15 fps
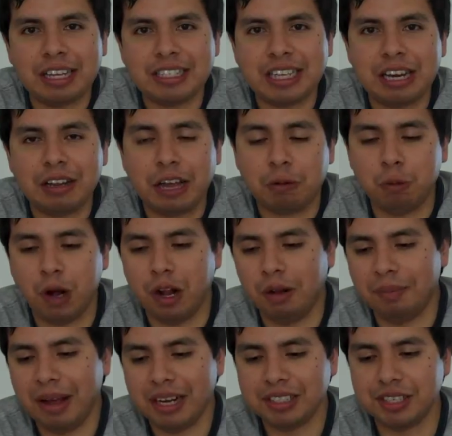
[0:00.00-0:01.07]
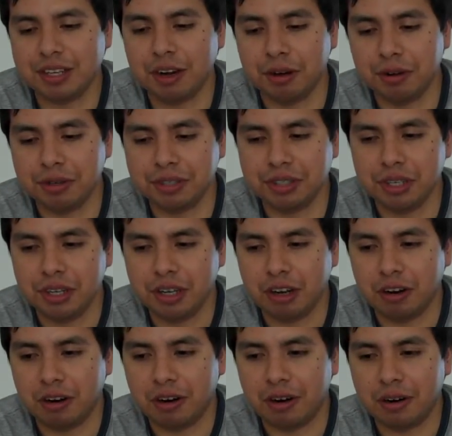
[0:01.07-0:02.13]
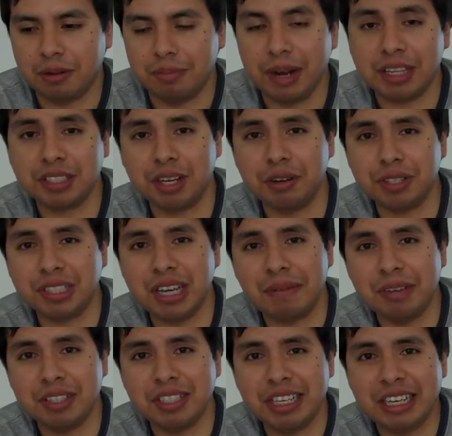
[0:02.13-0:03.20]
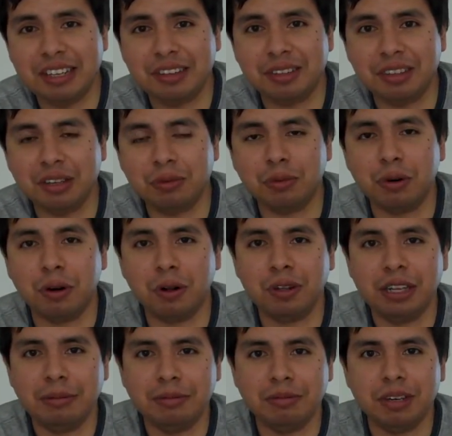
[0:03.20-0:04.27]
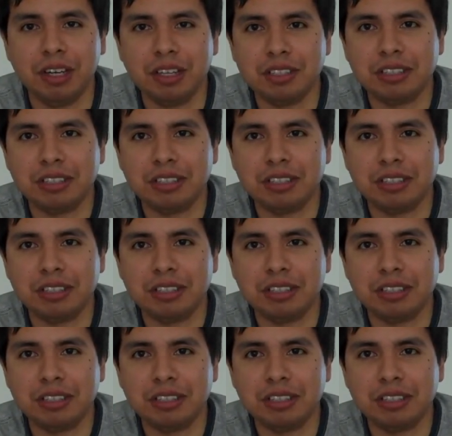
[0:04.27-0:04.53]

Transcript: said like, well, Mexico's 17th in the world and